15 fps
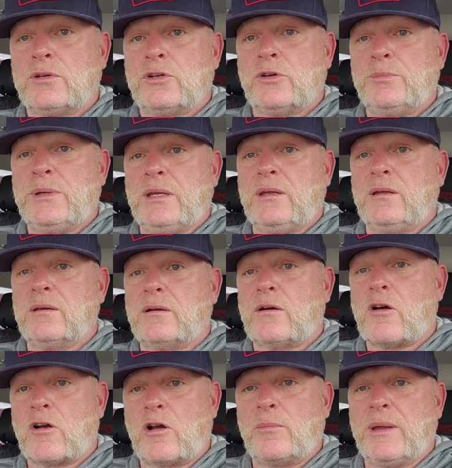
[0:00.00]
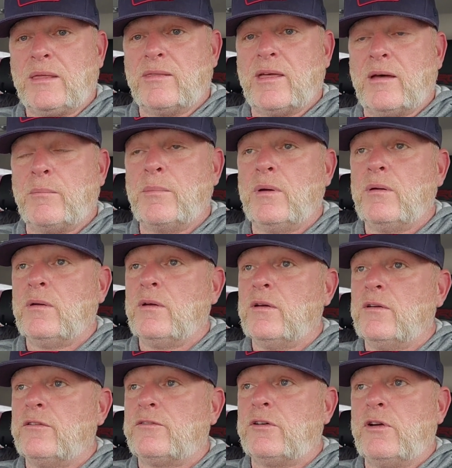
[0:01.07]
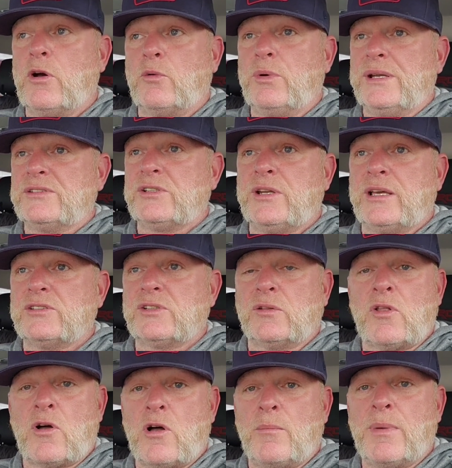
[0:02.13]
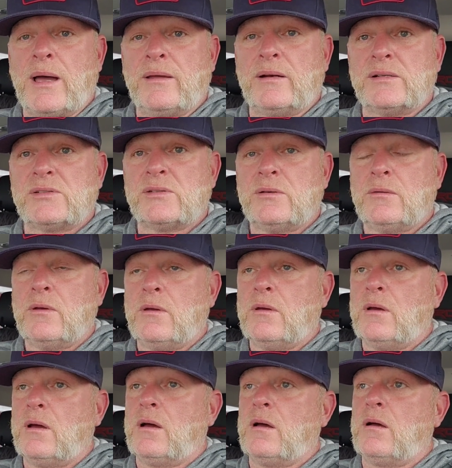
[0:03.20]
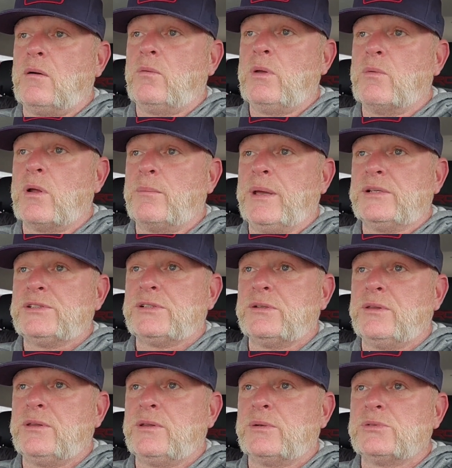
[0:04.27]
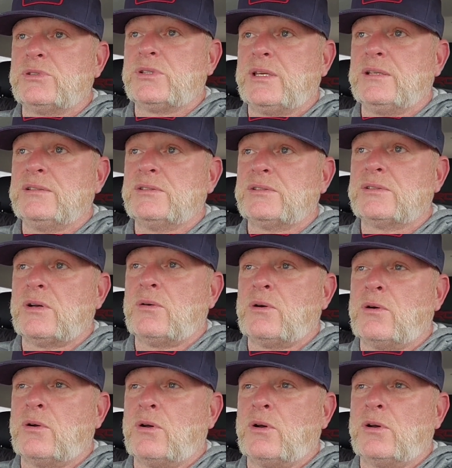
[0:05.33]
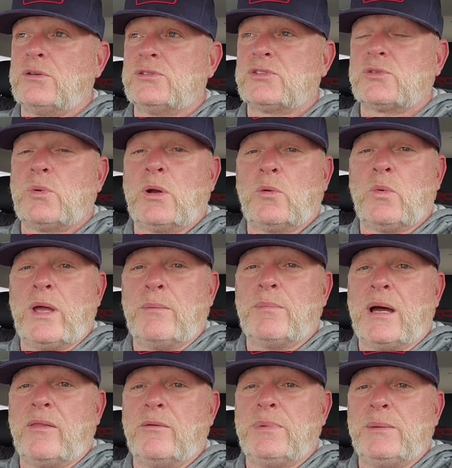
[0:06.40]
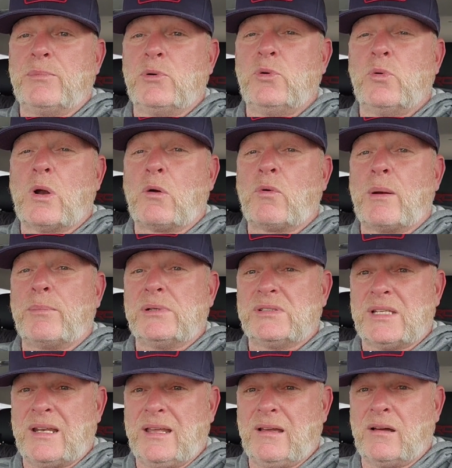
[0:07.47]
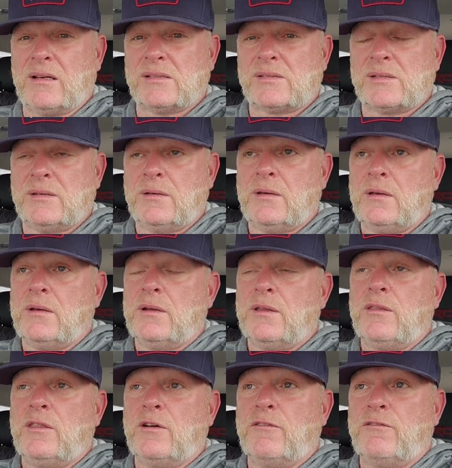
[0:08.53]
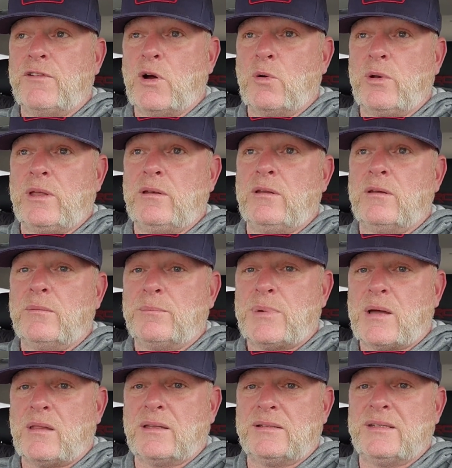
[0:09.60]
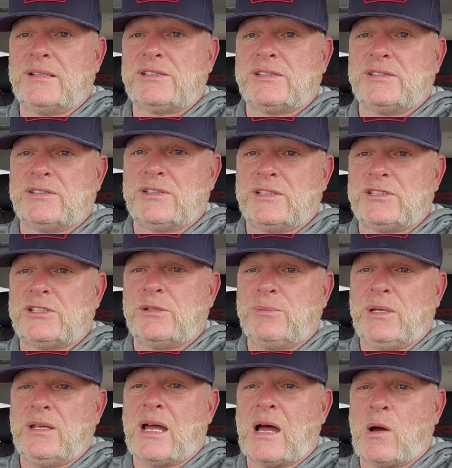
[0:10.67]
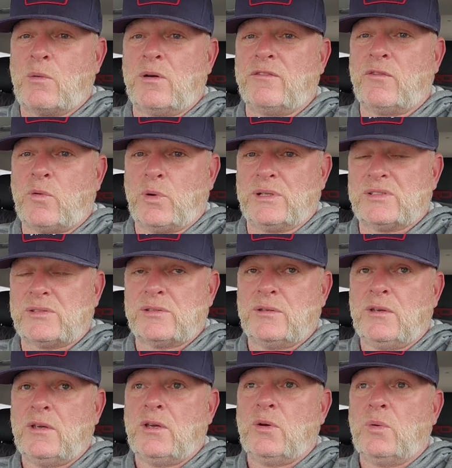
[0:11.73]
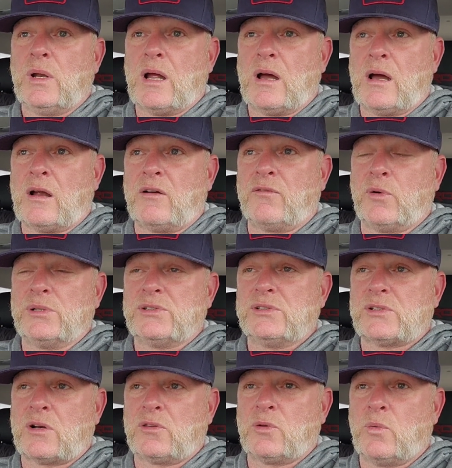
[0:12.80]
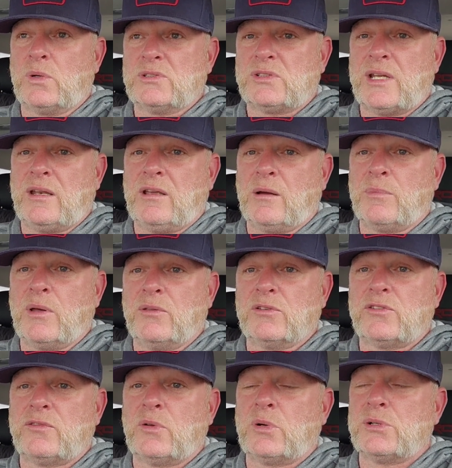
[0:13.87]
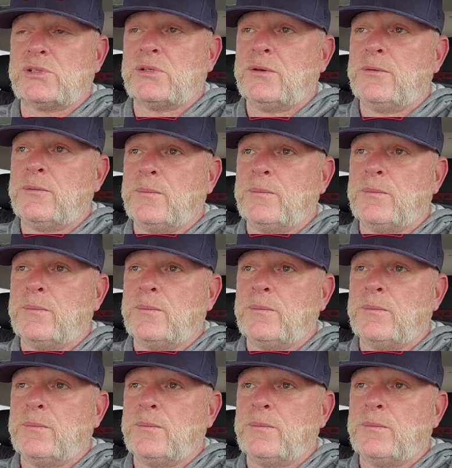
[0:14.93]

could be harming them for no reason as law abiders, we want to make sure that those things are squared away by the people who are representing us, the voted politicians that should be our voice, when our voices aren't the ones standing up on those floors.